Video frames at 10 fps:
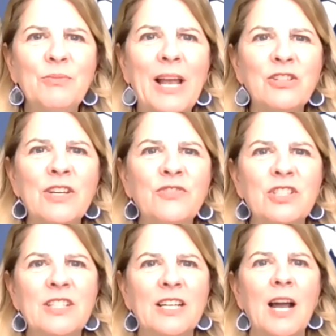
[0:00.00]
we actually have
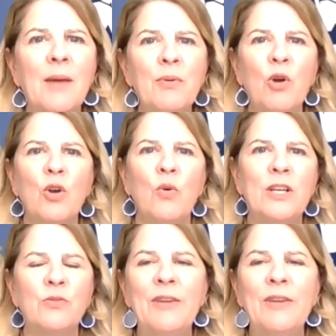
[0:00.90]
just a couple more
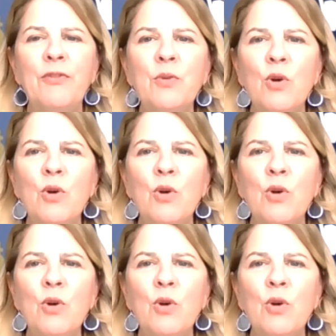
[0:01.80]
questions. We have a few